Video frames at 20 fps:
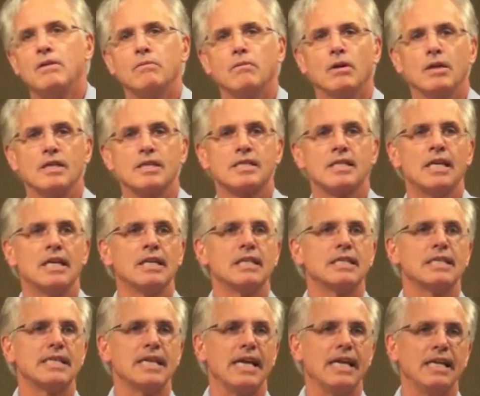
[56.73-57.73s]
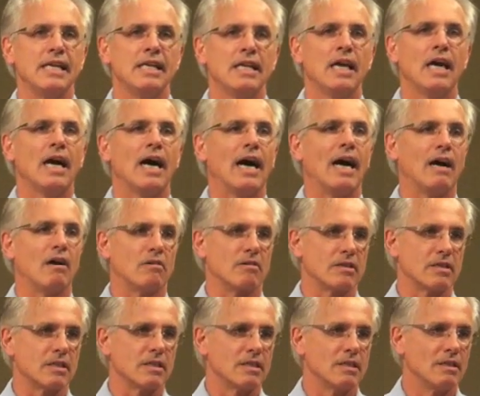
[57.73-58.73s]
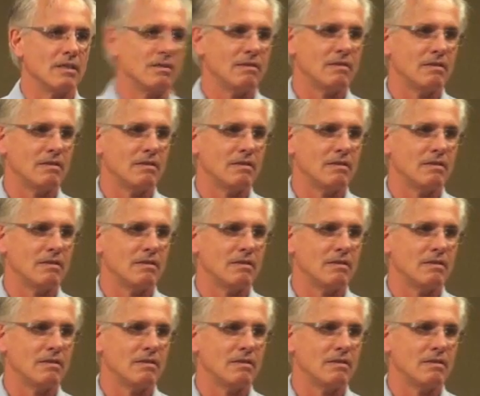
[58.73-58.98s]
was 10 hours.